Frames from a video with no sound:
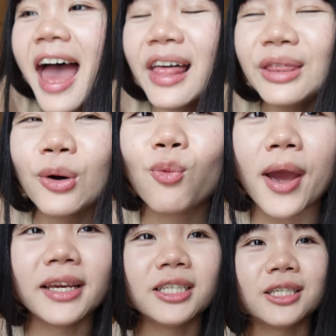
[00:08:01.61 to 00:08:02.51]
And the
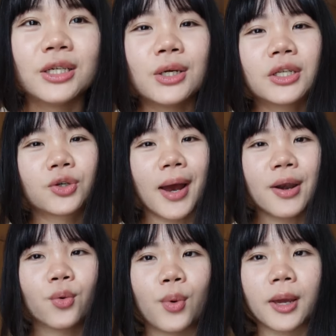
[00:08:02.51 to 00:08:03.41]
way she tried
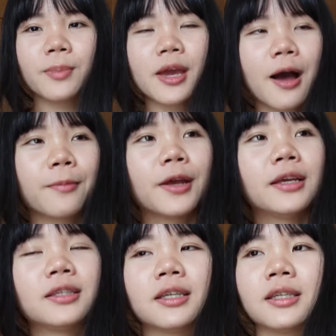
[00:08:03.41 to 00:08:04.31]
to wake me up
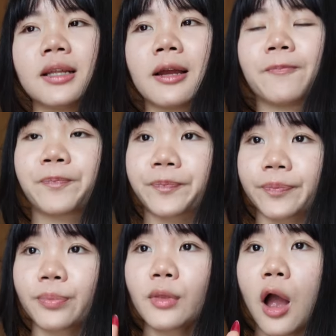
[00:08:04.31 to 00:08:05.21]
is just like,
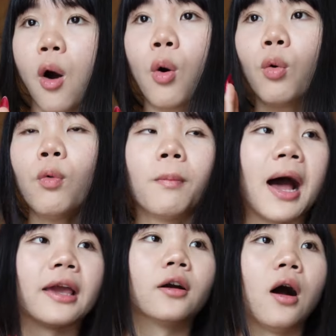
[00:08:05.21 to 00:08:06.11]
oh
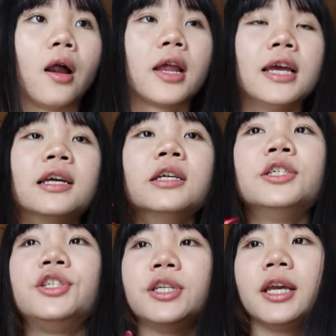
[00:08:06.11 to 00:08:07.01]
my god,
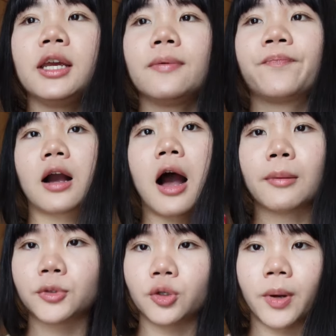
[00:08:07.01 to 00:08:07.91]
she
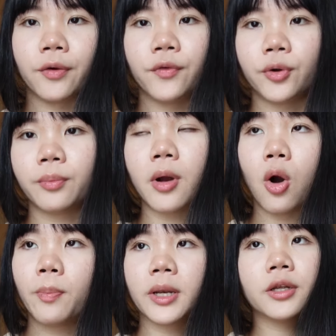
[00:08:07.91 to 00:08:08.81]
come to my room,
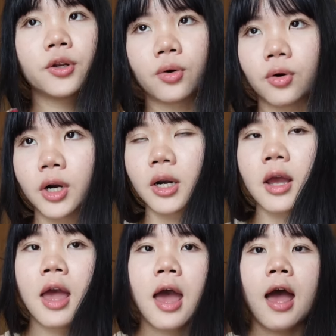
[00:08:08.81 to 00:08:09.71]
open the door,
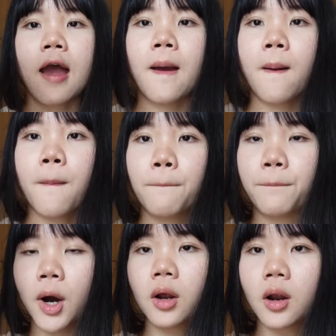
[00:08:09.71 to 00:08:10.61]

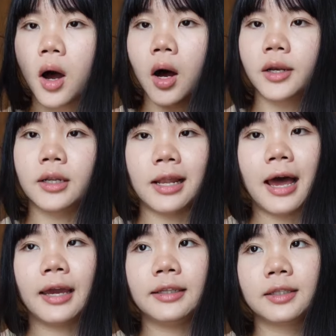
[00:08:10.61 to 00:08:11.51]
put on the
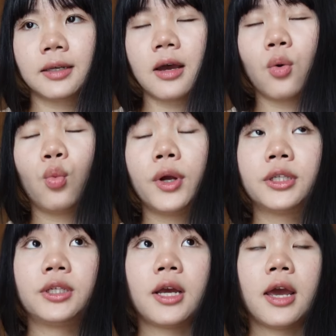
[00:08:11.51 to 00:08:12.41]
light,
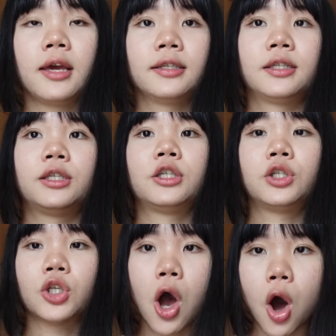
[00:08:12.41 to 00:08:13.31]
which is
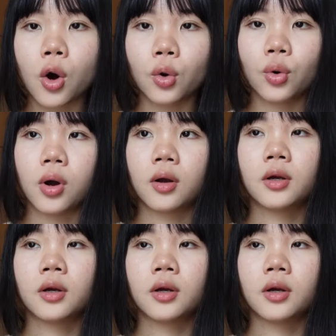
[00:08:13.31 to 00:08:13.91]
so